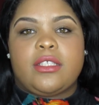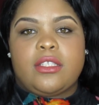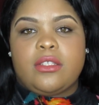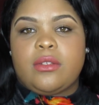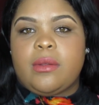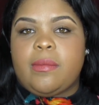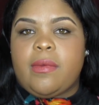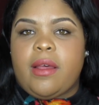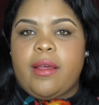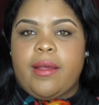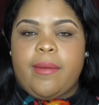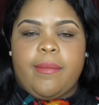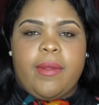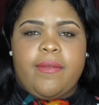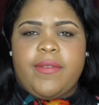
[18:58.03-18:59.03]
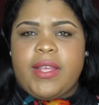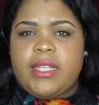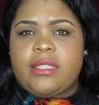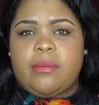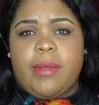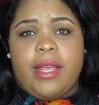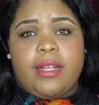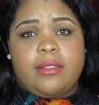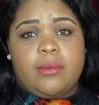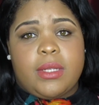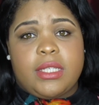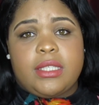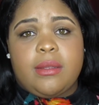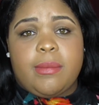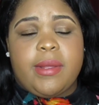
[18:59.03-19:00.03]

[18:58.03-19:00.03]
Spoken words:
to do a face mask once a